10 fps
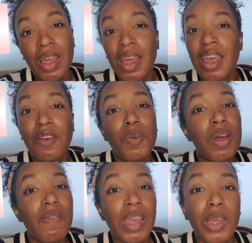And if you have
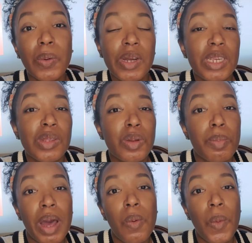any questions
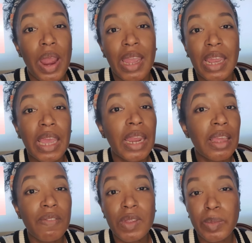about where I get any
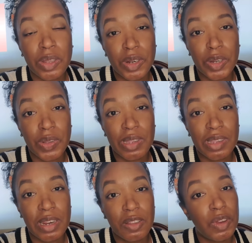of the materials in
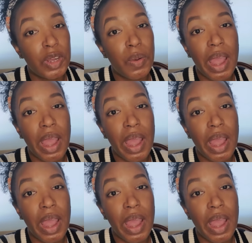today's video,